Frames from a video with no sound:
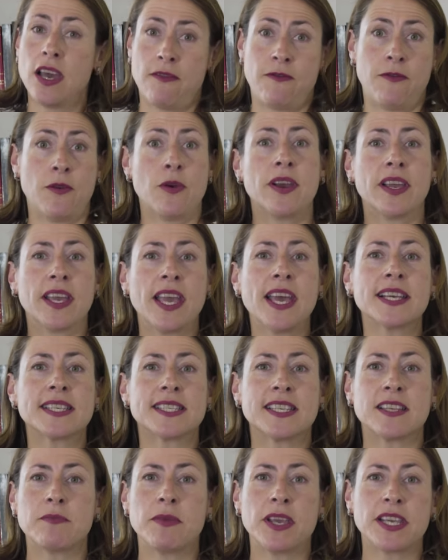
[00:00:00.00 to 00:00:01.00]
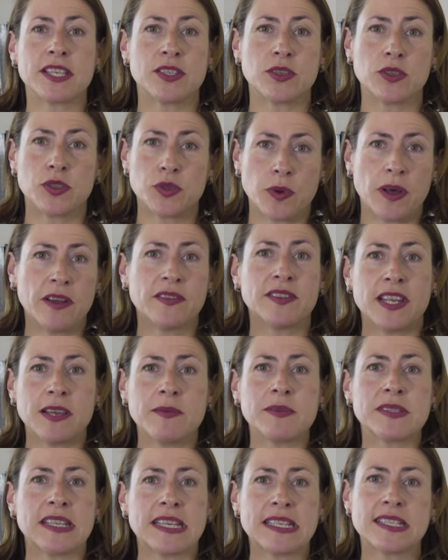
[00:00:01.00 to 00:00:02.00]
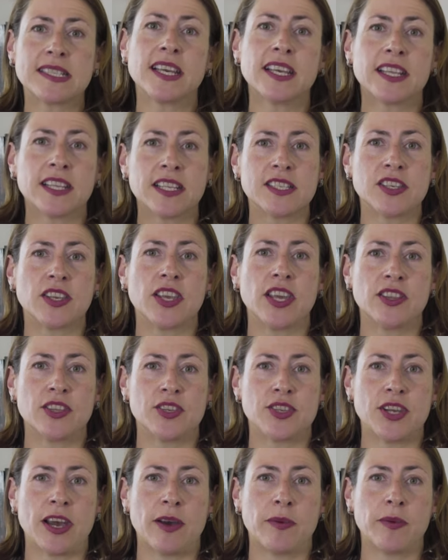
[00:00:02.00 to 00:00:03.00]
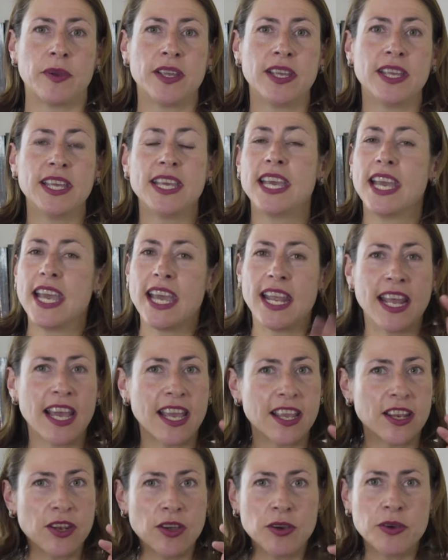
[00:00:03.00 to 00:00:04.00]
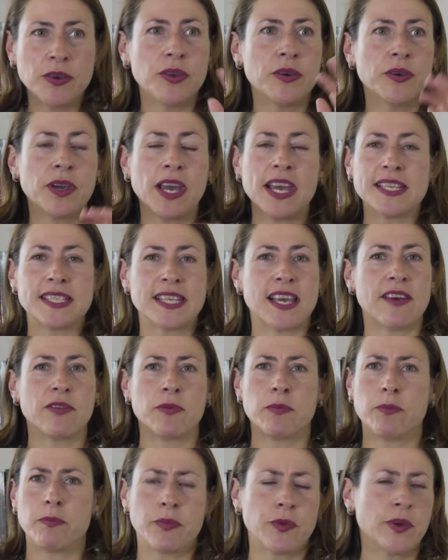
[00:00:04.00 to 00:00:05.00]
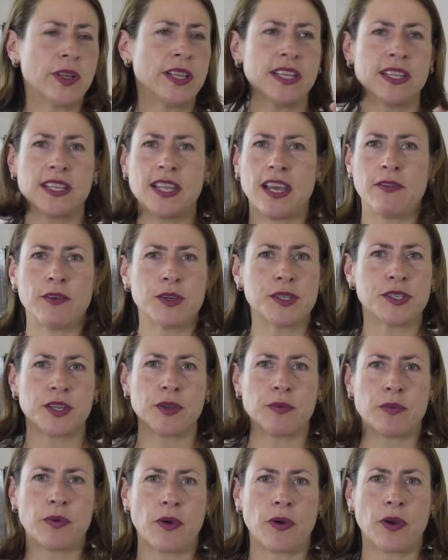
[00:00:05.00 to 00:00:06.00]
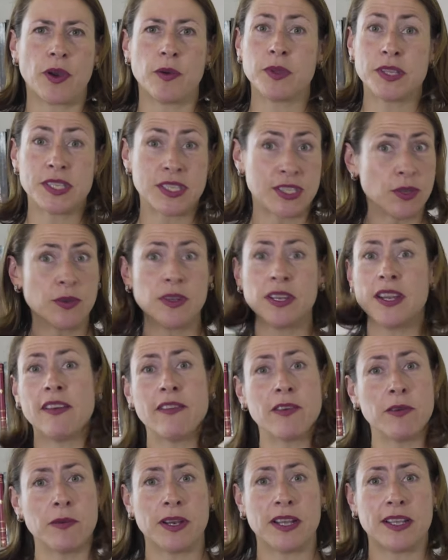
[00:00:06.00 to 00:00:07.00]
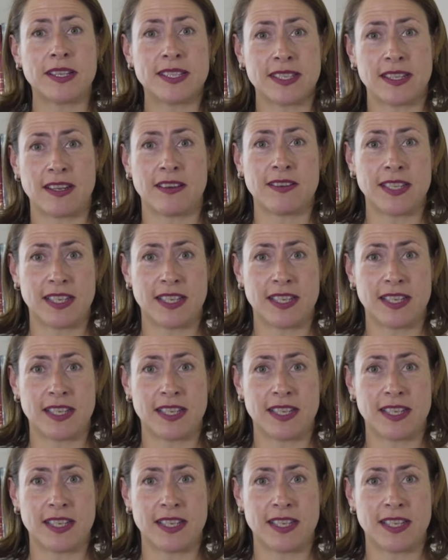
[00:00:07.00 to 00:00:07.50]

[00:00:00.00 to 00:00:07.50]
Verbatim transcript: foreign accent makes you 12 times less likely to get the job. And I know you guys have a brilliant diversity program, and so did everyone else in our